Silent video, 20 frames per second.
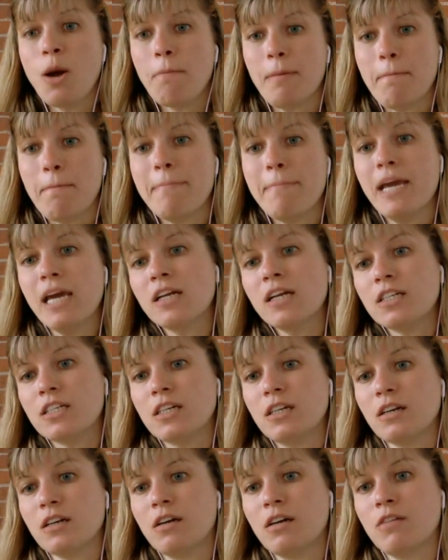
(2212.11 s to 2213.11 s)
But
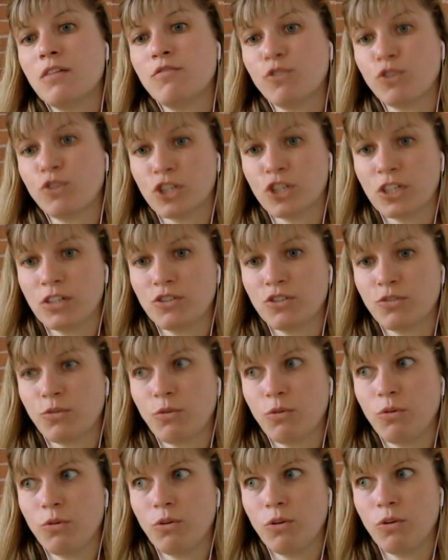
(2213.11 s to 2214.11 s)
managing version
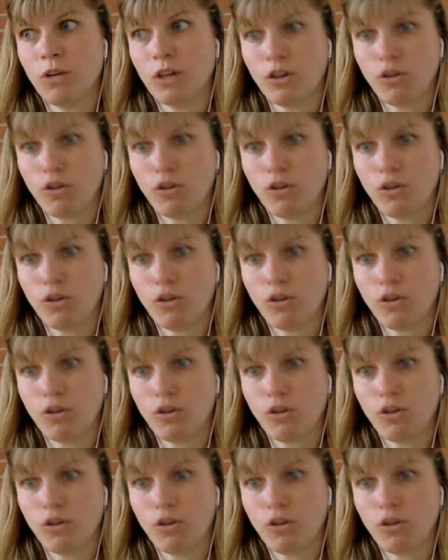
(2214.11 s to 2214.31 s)
control